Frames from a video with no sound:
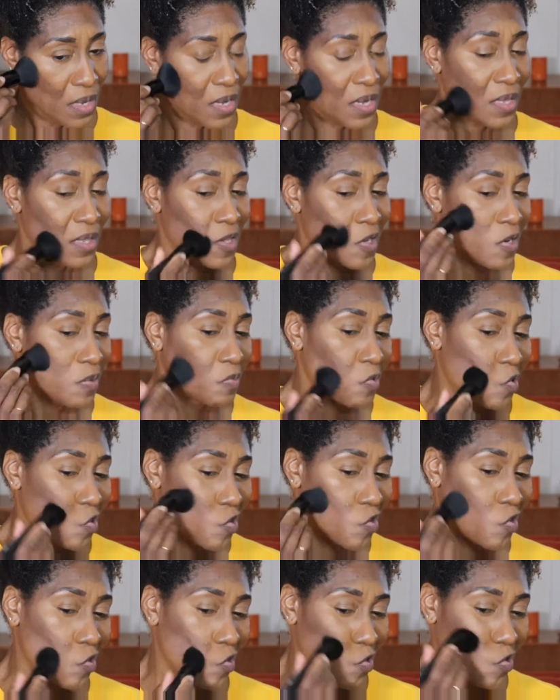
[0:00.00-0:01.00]
and then I'm going
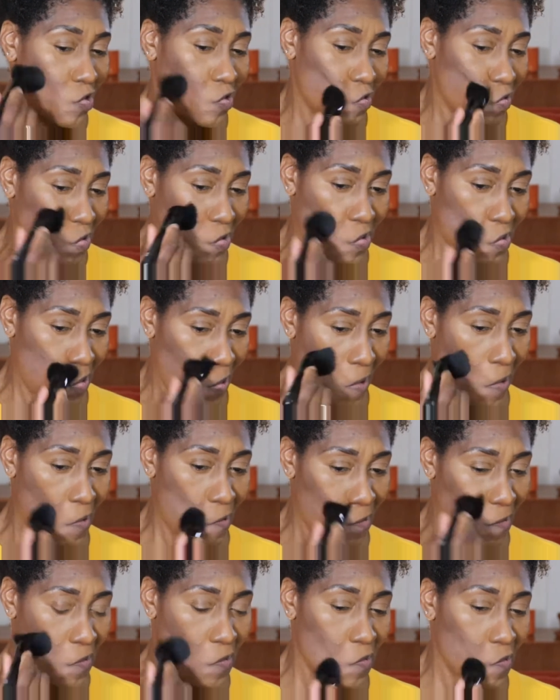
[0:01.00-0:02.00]
to
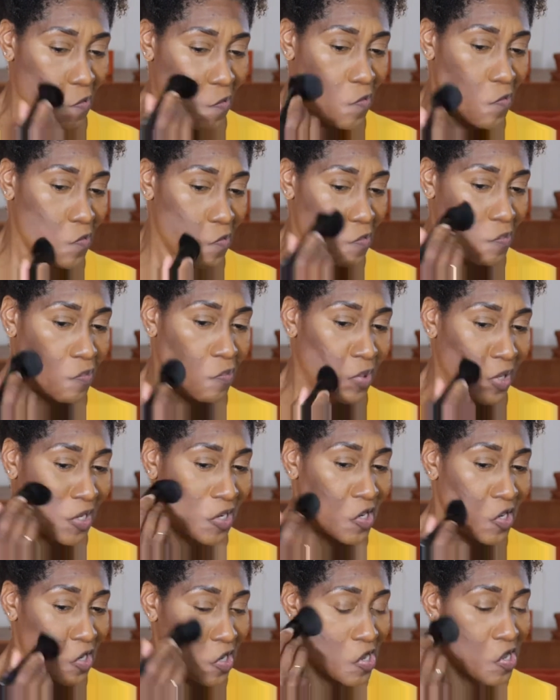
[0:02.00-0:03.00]

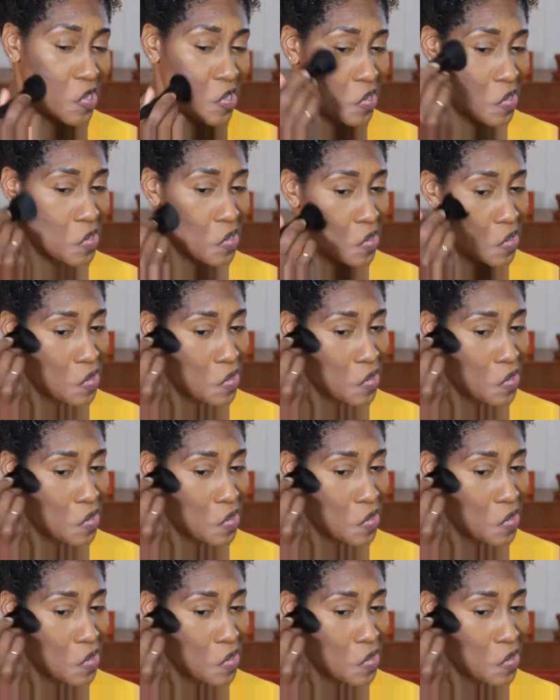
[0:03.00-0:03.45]
blend it in.